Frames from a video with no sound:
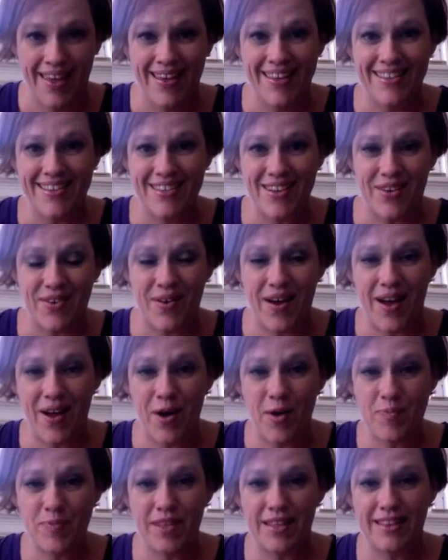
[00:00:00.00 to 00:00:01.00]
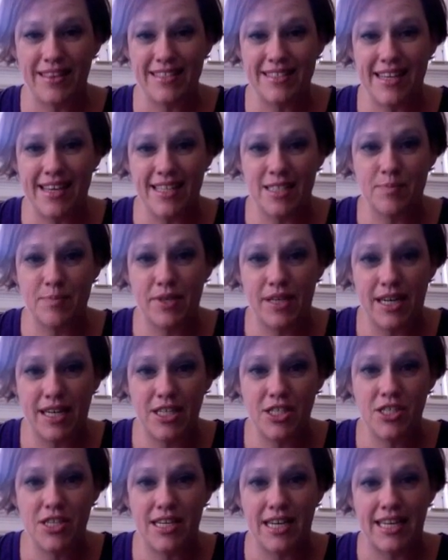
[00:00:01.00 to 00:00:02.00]
So I hope that this
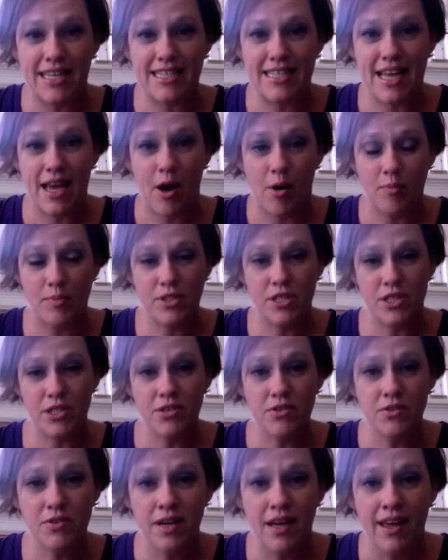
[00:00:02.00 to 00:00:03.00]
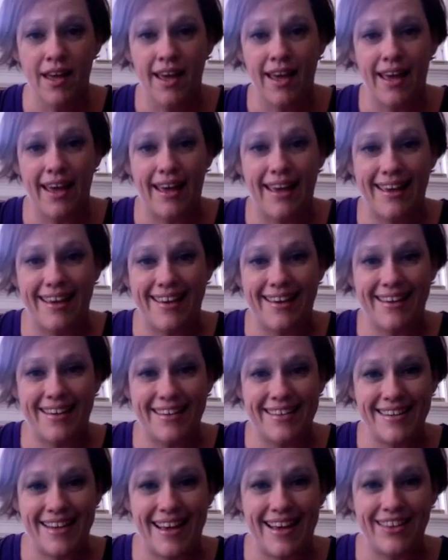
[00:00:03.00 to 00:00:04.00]
explanation has helped you,
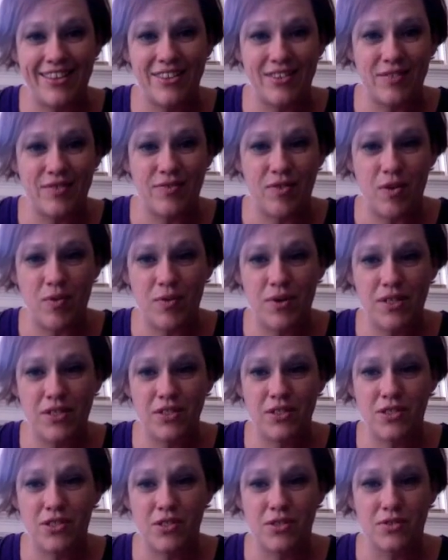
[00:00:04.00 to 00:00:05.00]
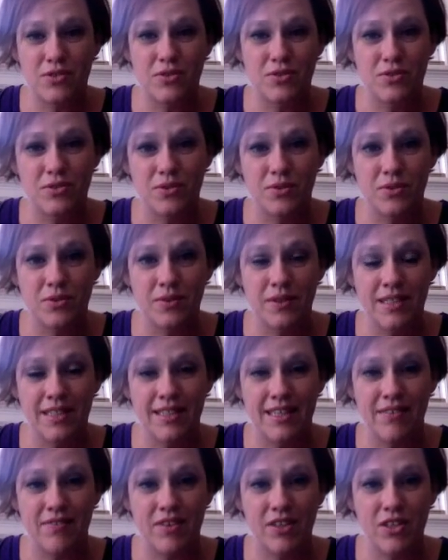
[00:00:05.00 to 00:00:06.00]
and I look forward to
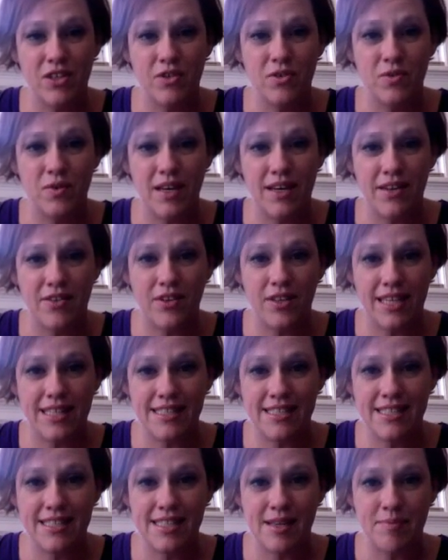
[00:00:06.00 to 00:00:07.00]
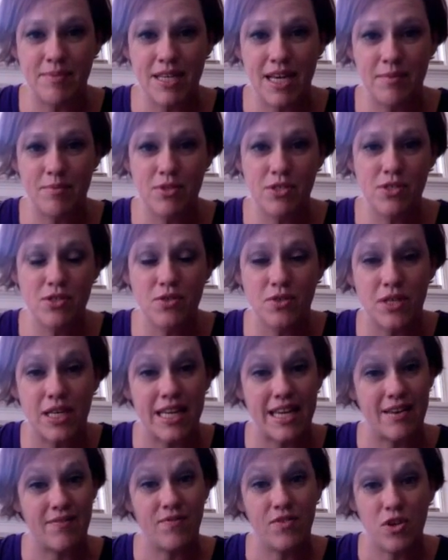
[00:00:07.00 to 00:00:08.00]
giving you another lesson sometime soon.
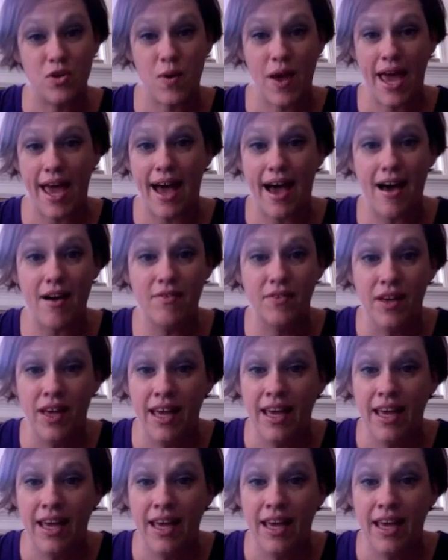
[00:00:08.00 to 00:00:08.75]
If you have